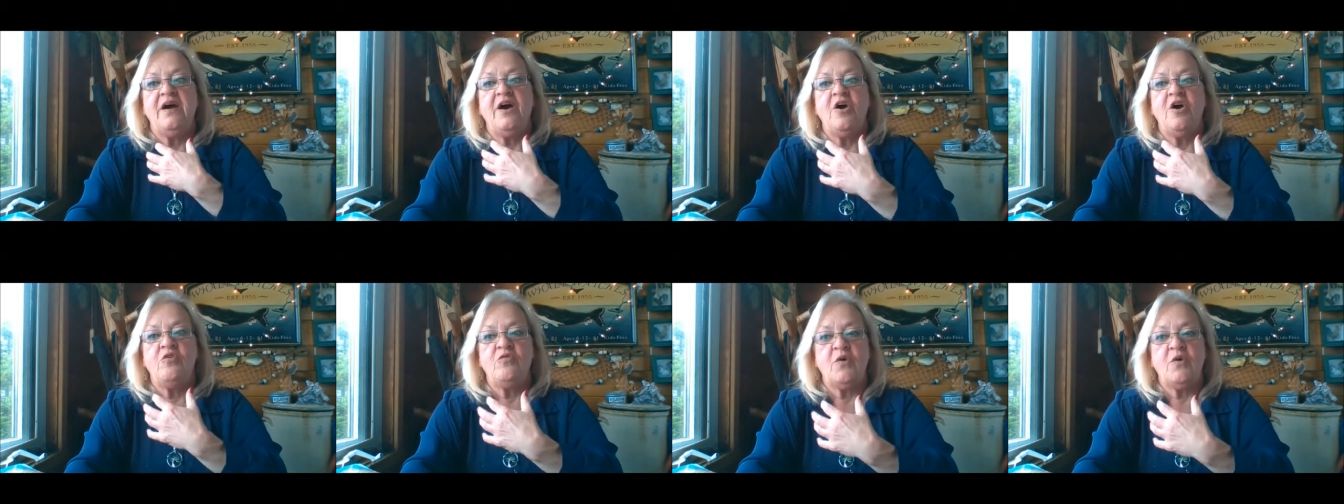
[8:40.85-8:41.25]

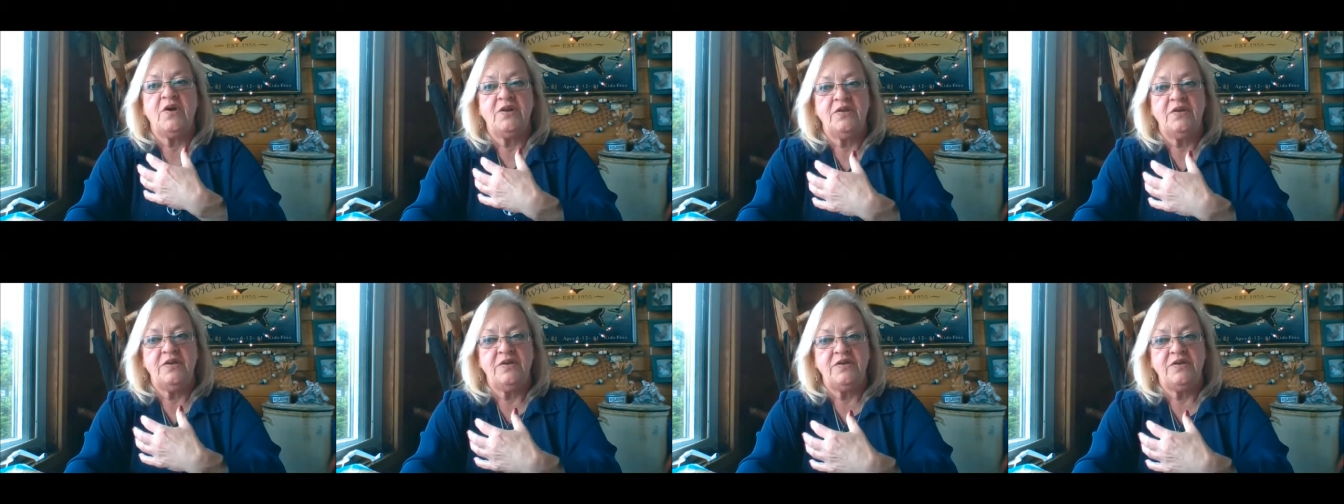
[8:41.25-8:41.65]
of
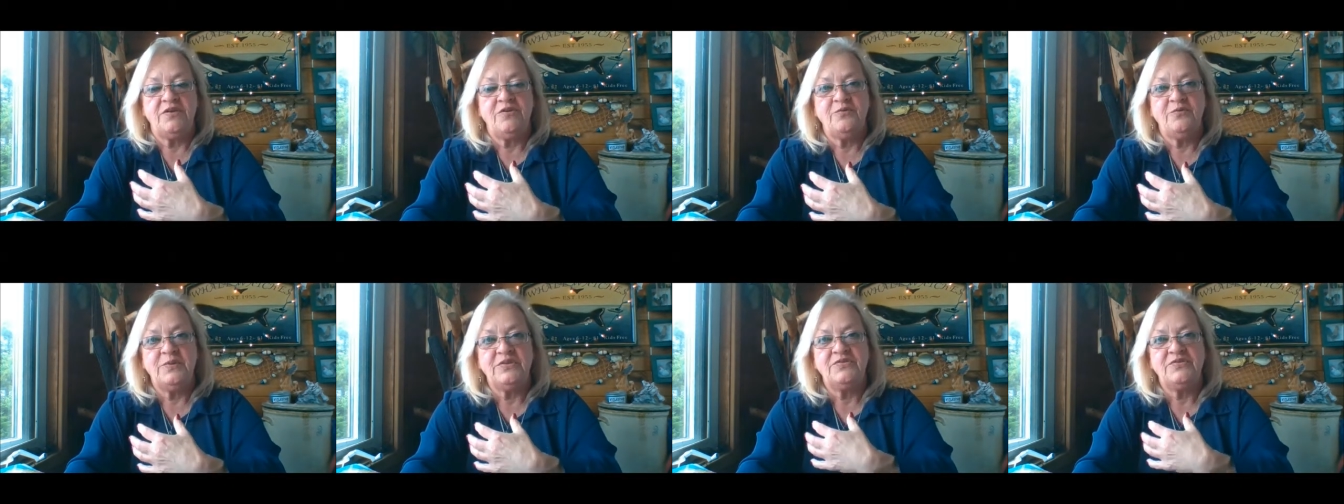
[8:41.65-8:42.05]
what
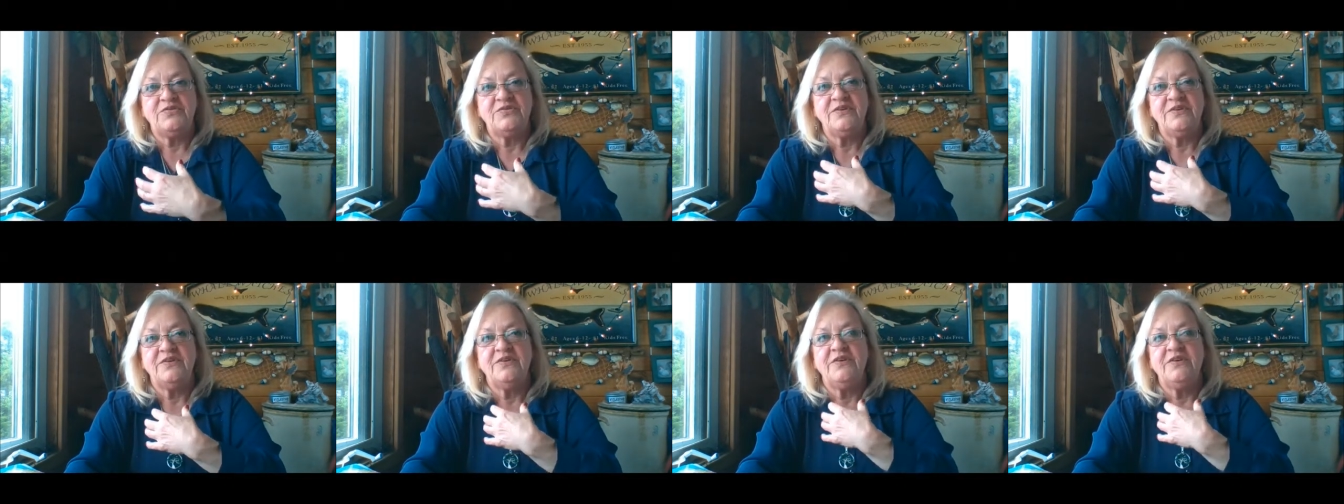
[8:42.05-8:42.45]

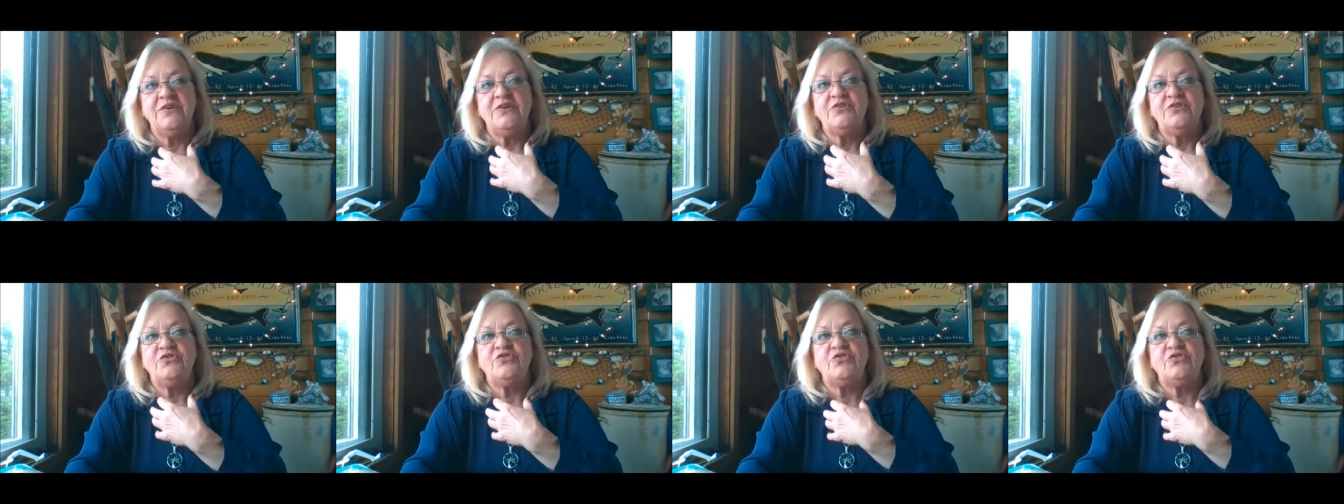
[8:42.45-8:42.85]
humans
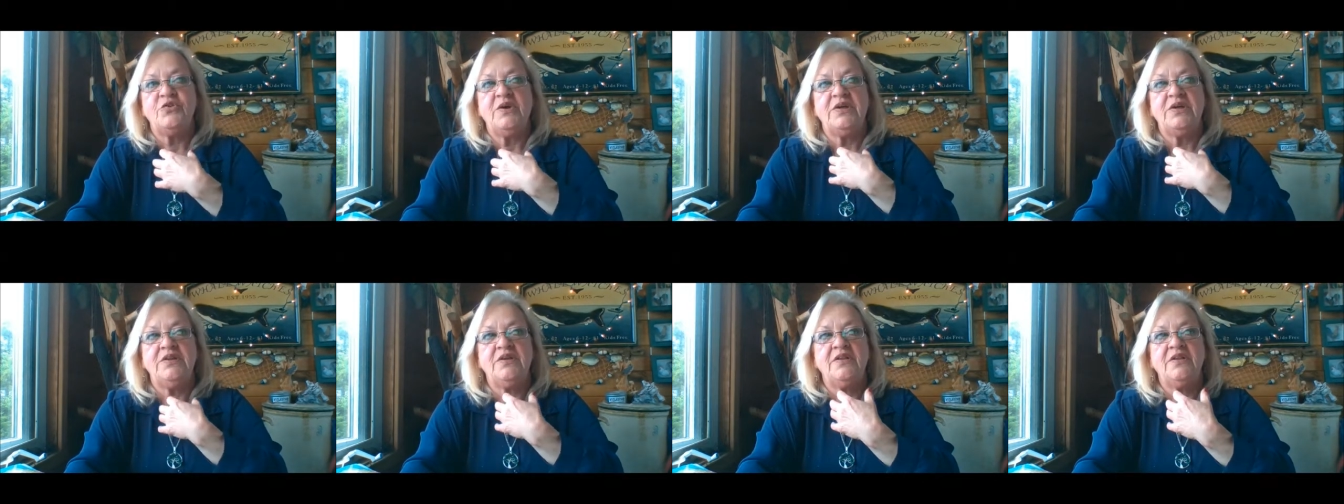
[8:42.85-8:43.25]

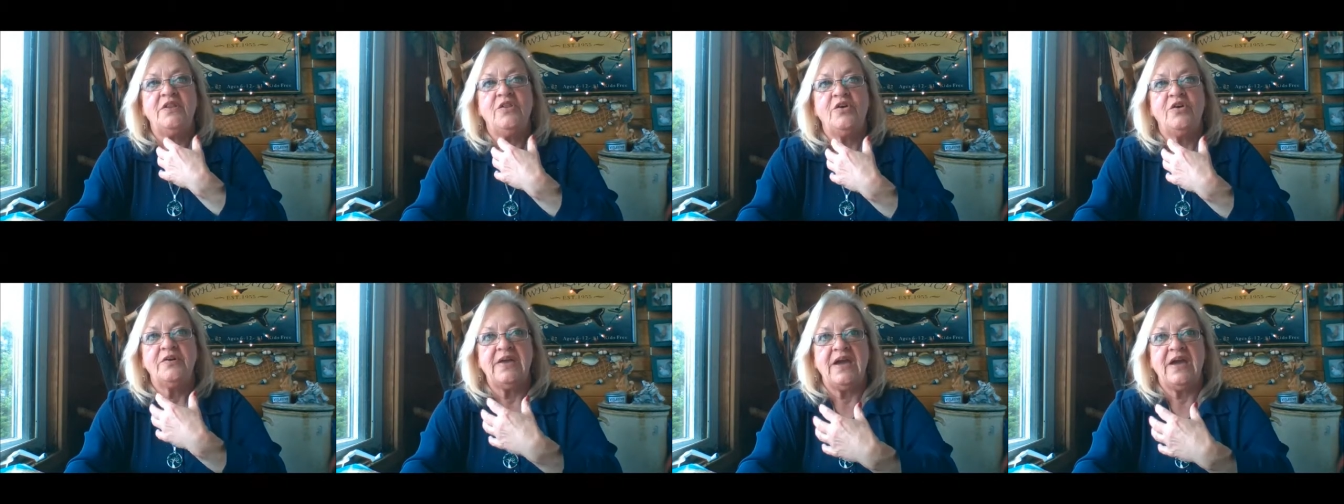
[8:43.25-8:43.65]
should
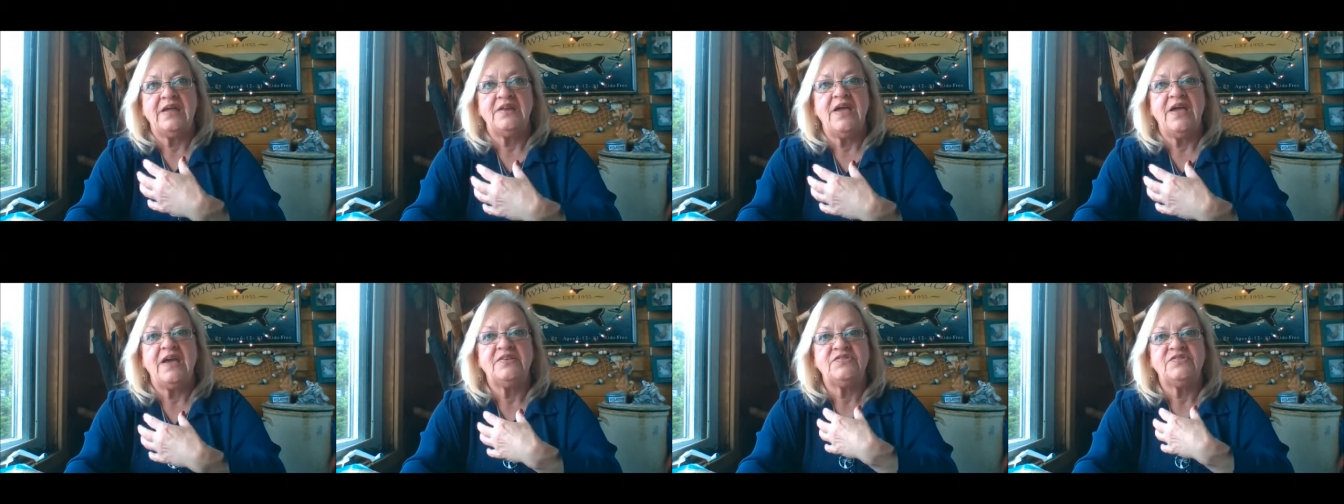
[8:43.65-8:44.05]
look at
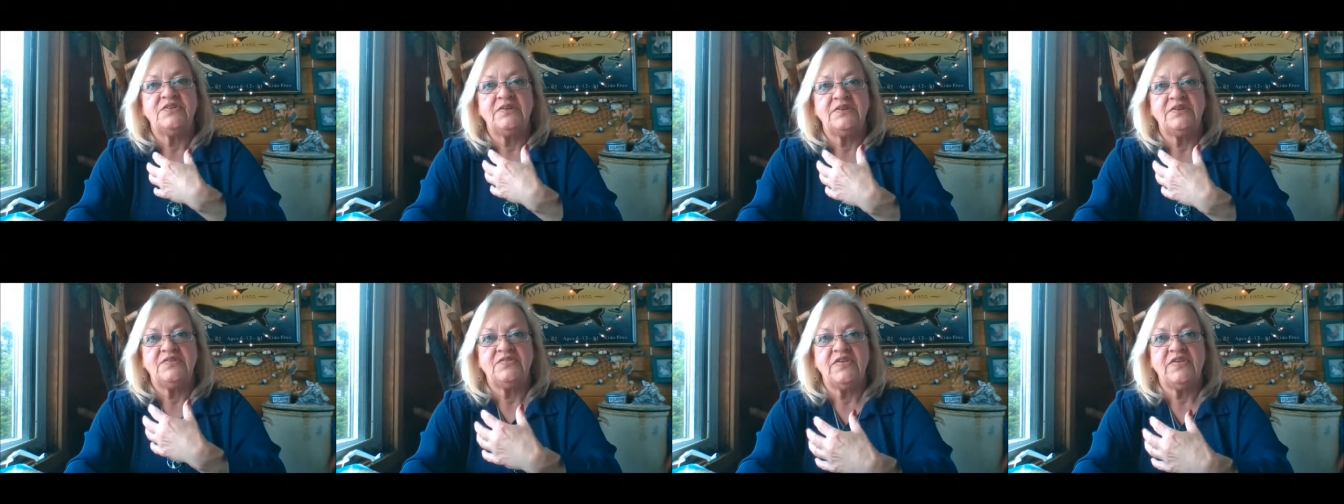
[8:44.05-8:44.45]
as an
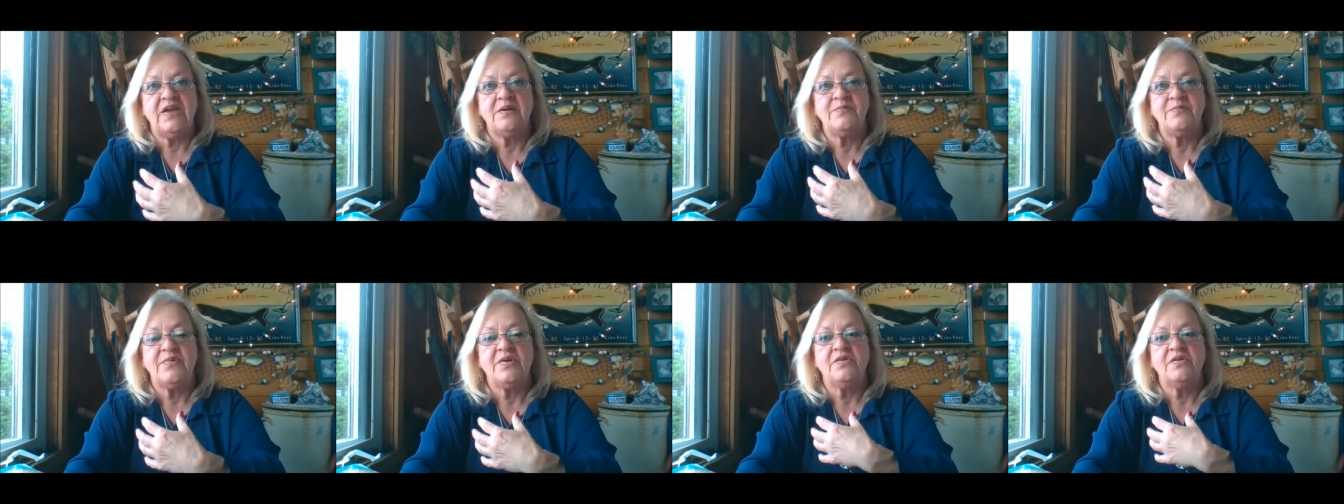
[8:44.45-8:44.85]

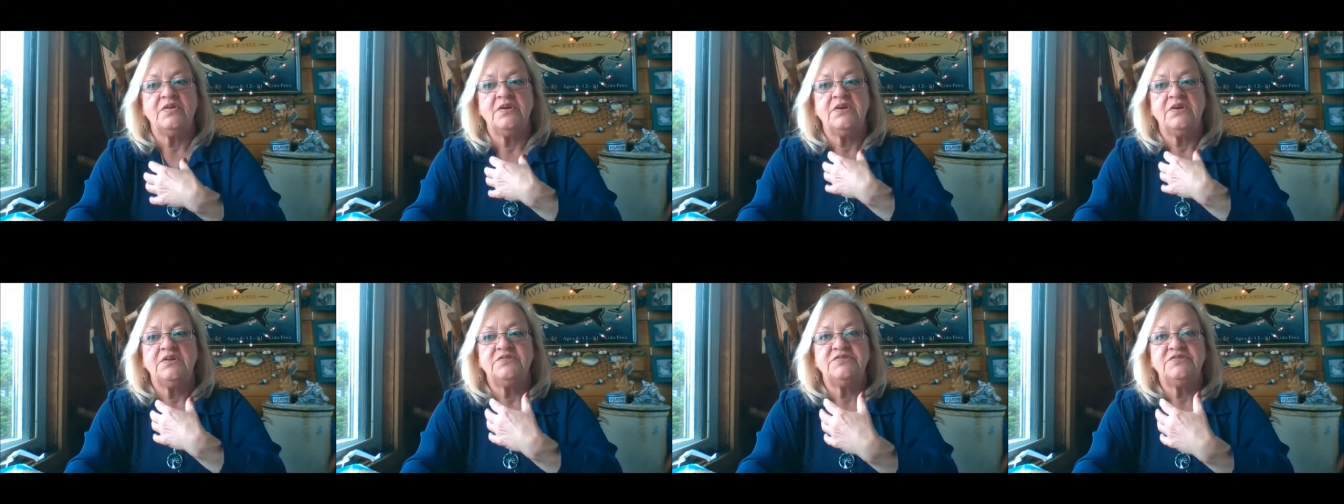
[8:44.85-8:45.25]
example
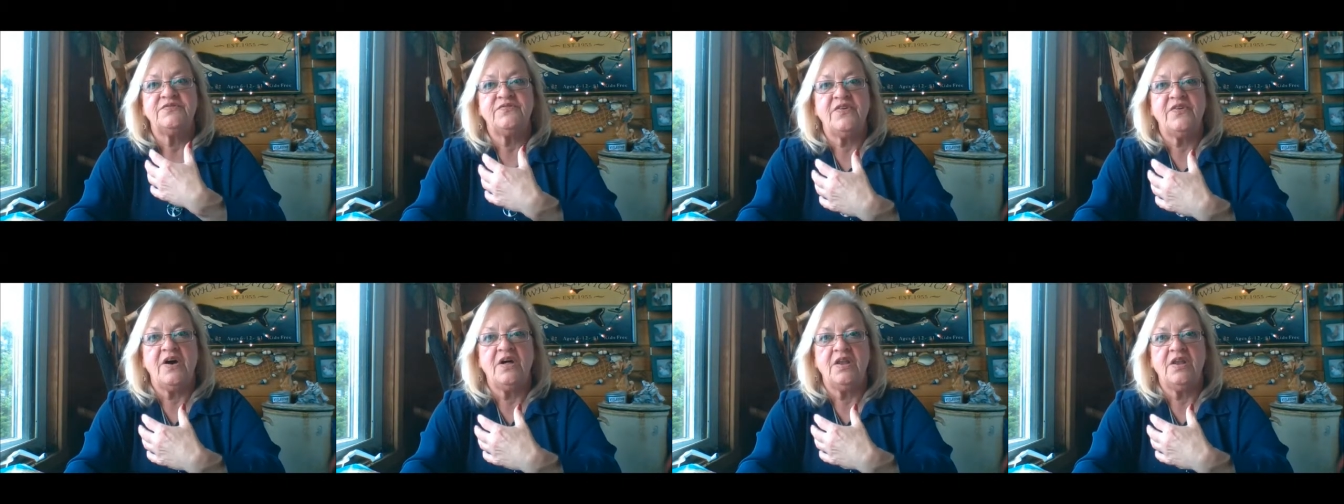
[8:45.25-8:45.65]
to
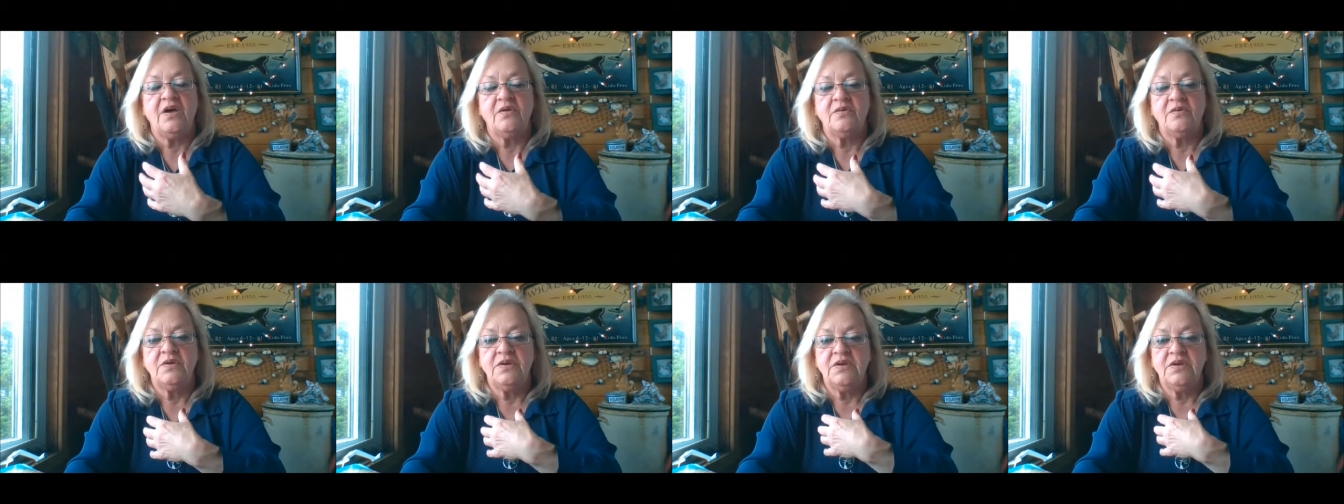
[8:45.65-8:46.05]
follow.